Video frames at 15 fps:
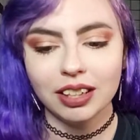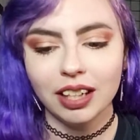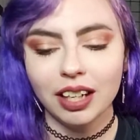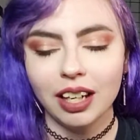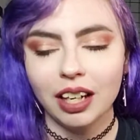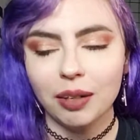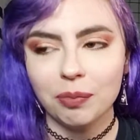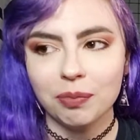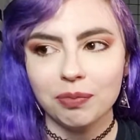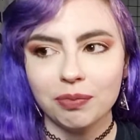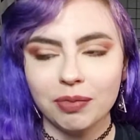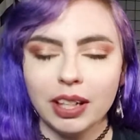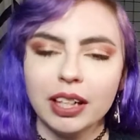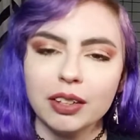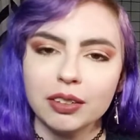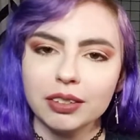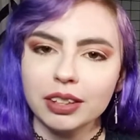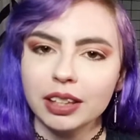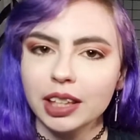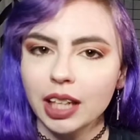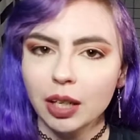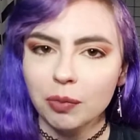I don't really
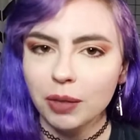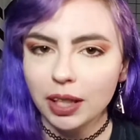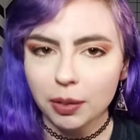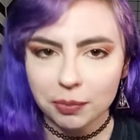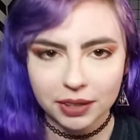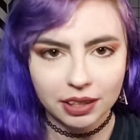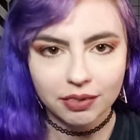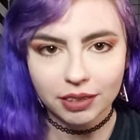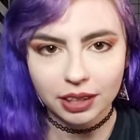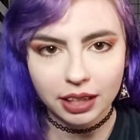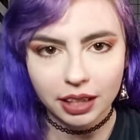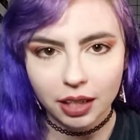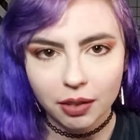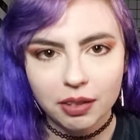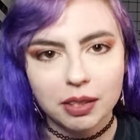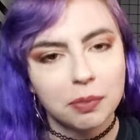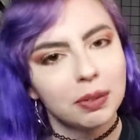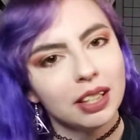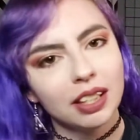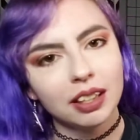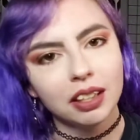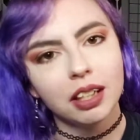count my update video as
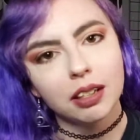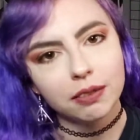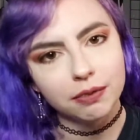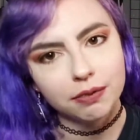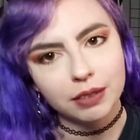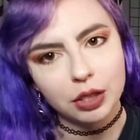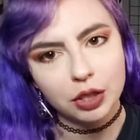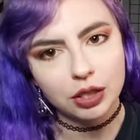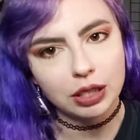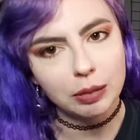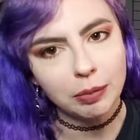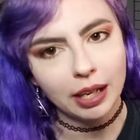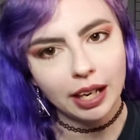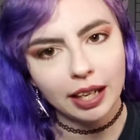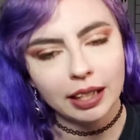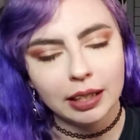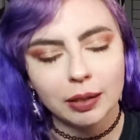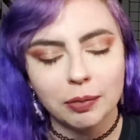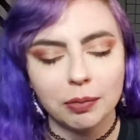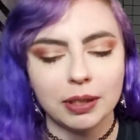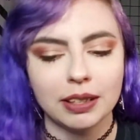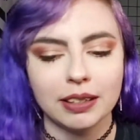being officially back
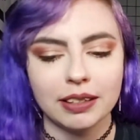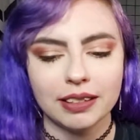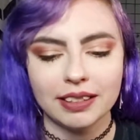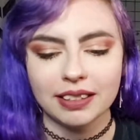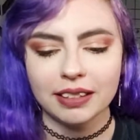because